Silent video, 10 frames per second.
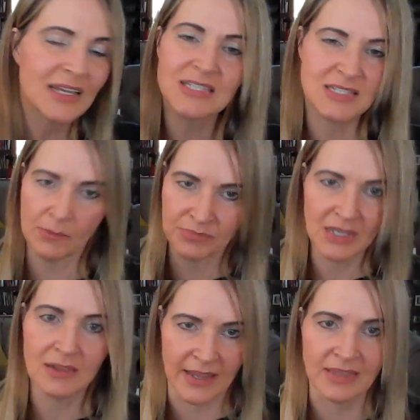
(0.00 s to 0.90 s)
It's
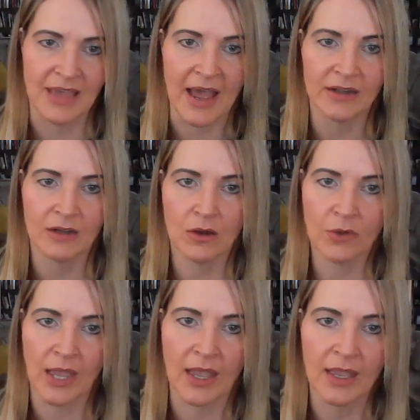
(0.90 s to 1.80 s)
something like that.
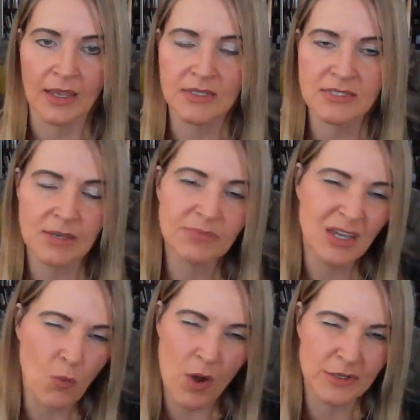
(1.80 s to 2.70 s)
Okay, it's
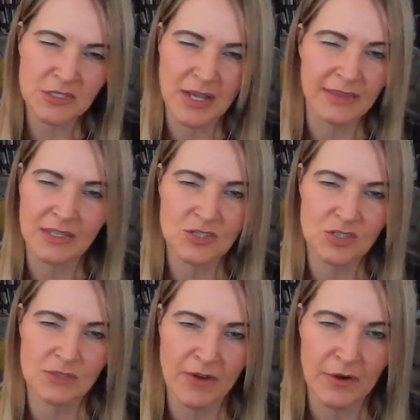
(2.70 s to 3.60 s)
something water sign that's
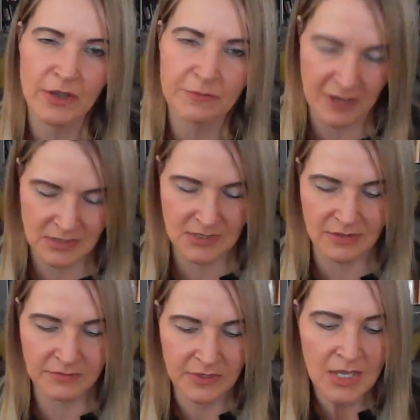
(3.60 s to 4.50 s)
just very
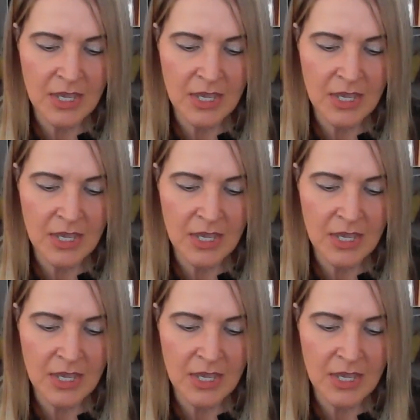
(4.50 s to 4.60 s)
offensive.